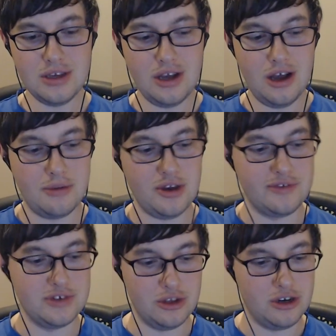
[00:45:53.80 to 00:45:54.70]
You have
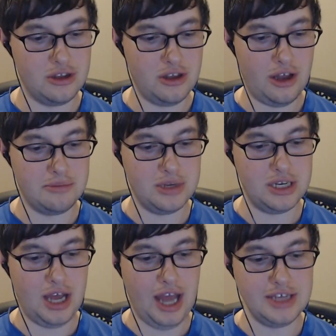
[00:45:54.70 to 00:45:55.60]
to learn a lot. But
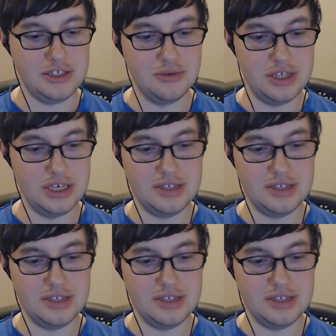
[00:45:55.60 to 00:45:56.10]
I do think